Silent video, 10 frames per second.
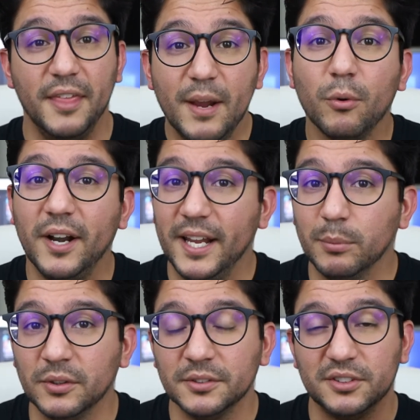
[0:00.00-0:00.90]
They were
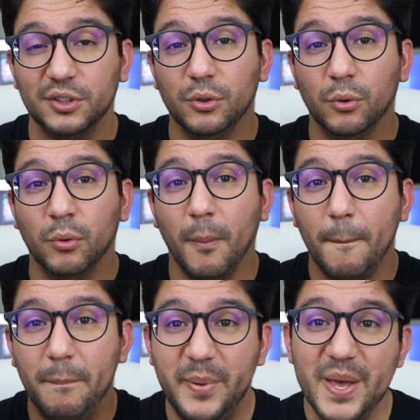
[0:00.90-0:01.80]
able to
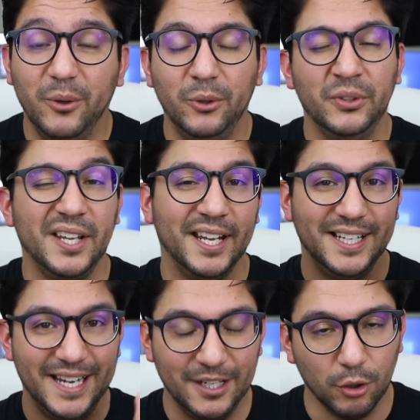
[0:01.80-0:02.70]
build
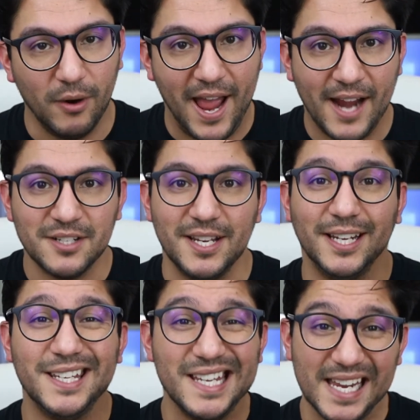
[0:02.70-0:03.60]
and interact
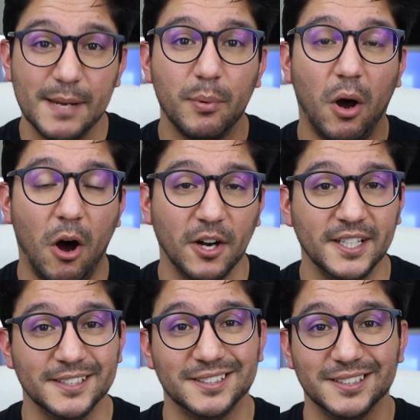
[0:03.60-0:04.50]
and keep
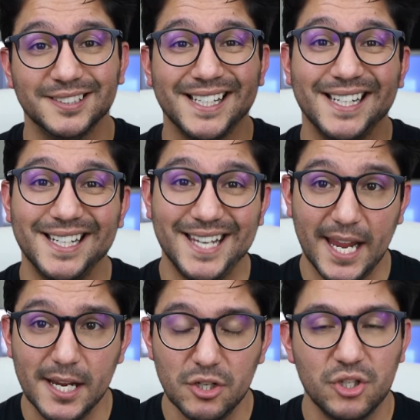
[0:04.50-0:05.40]
audiences
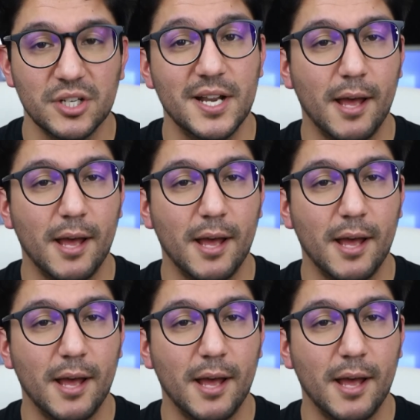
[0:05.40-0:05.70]
engaged,